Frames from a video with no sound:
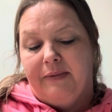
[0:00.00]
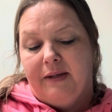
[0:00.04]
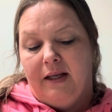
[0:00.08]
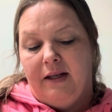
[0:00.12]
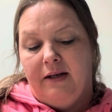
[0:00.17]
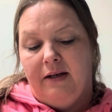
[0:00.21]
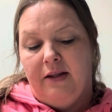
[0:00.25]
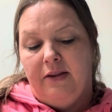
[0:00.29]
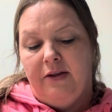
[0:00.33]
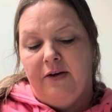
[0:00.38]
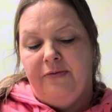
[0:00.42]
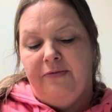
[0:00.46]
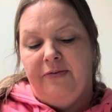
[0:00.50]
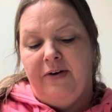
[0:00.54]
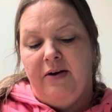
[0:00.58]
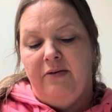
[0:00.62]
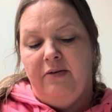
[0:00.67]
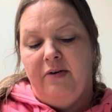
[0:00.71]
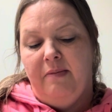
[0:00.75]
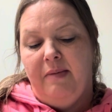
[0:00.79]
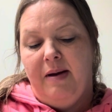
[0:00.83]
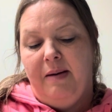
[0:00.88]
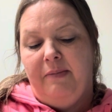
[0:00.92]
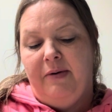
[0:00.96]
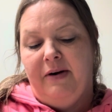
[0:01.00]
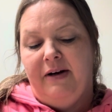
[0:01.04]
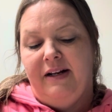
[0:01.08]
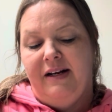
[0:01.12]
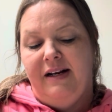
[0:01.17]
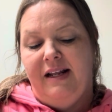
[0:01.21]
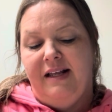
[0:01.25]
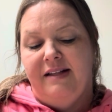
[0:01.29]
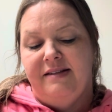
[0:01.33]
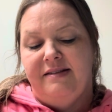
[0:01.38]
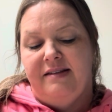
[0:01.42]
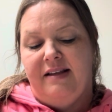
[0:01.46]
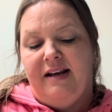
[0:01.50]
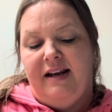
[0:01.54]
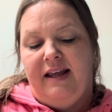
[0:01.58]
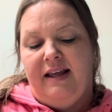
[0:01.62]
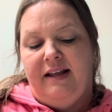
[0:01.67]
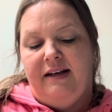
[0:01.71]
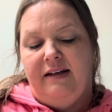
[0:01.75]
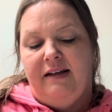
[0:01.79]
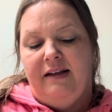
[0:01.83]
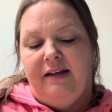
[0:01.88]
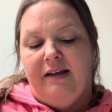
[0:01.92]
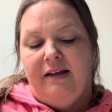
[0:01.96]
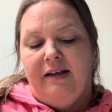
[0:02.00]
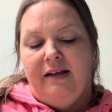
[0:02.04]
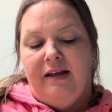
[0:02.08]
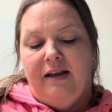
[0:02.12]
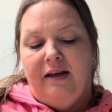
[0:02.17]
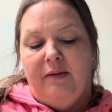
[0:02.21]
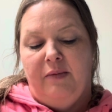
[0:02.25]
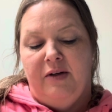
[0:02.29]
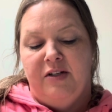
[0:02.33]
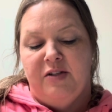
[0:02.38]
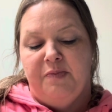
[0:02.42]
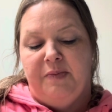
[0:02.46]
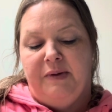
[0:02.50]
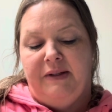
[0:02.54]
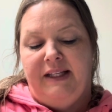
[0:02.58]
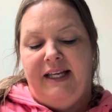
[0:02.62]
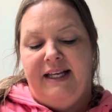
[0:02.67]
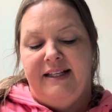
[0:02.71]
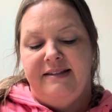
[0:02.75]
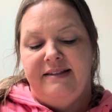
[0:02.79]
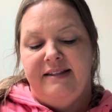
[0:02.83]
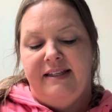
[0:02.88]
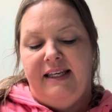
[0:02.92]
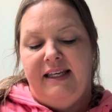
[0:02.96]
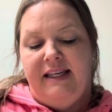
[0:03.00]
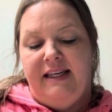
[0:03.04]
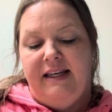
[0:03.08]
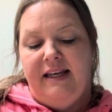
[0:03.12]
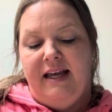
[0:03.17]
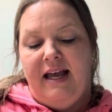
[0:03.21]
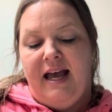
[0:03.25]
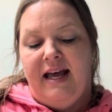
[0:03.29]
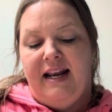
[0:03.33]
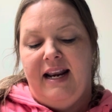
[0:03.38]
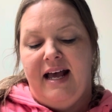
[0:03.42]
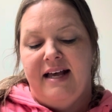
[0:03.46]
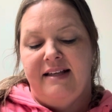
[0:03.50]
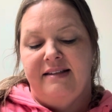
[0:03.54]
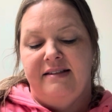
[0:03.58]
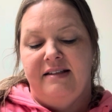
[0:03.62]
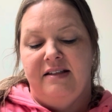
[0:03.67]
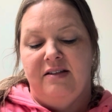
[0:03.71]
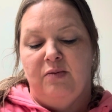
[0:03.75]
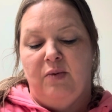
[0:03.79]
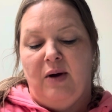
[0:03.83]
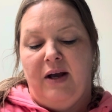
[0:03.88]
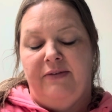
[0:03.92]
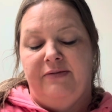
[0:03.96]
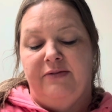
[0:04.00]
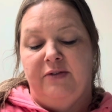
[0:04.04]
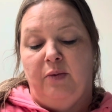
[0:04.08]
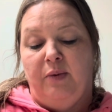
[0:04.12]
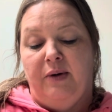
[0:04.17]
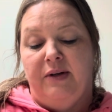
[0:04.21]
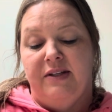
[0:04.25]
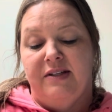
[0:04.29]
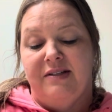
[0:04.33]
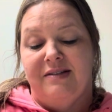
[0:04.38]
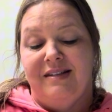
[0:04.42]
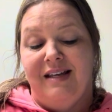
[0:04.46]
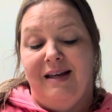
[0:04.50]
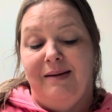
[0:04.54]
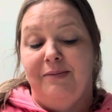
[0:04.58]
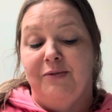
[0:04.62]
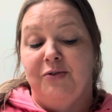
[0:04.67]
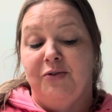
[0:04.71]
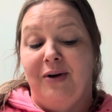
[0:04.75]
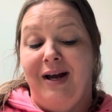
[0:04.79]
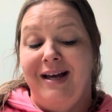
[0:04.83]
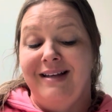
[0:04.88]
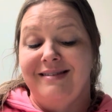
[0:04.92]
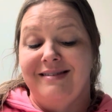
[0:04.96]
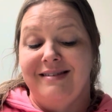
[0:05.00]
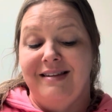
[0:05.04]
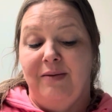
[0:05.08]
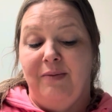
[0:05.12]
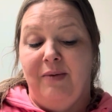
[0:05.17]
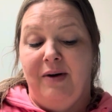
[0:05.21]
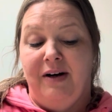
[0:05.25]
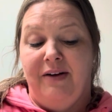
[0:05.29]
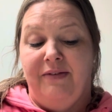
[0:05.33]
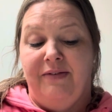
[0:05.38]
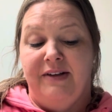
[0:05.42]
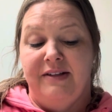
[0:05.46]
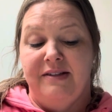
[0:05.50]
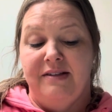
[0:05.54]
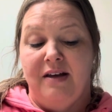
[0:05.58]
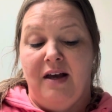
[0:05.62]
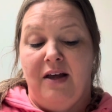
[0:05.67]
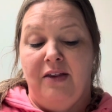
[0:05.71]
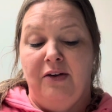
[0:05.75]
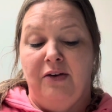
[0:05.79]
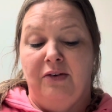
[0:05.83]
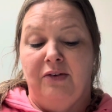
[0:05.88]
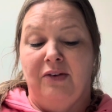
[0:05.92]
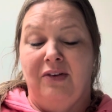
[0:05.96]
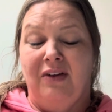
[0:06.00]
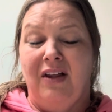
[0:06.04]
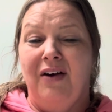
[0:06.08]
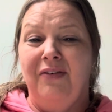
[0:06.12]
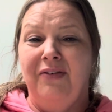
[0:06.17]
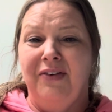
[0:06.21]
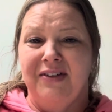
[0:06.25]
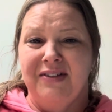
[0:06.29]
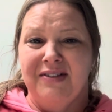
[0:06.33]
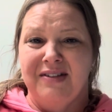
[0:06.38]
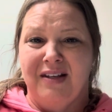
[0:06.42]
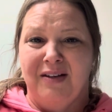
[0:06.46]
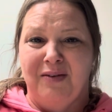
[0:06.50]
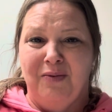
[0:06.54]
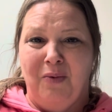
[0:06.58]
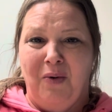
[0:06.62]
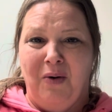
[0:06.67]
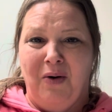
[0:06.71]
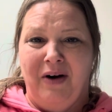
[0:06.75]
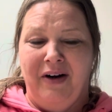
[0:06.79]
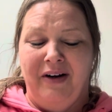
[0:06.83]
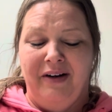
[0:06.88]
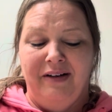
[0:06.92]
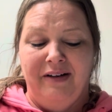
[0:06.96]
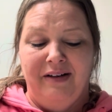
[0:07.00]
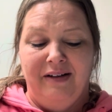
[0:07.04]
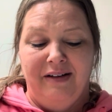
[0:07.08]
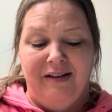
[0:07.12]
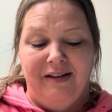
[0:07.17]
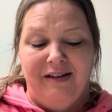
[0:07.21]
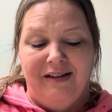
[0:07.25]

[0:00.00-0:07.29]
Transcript: Another friend remembered an incident in which Polanski had asked his wife to wear the same dress that one of his other lovers had worn.